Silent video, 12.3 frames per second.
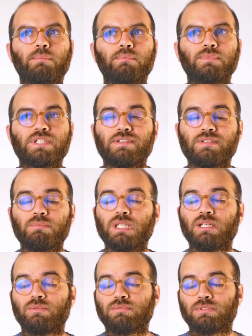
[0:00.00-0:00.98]
This doesn't mean
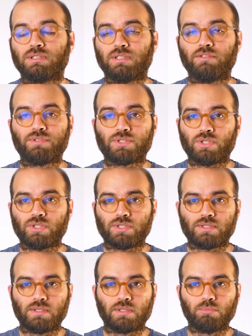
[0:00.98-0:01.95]
that infrastructure
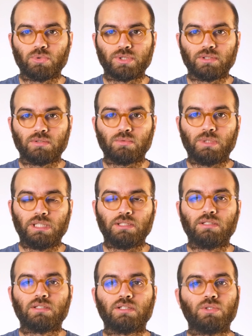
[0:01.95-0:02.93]
is not important. We
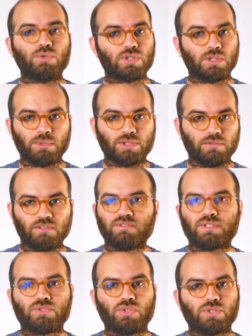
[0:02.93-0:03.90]
need a huge amount of
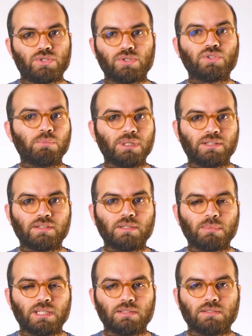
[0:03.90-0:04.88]
infrastructure to meet the
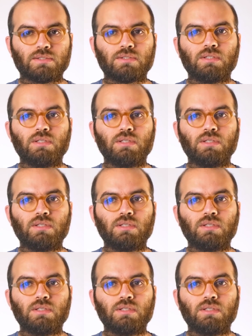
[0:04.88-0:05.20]
demands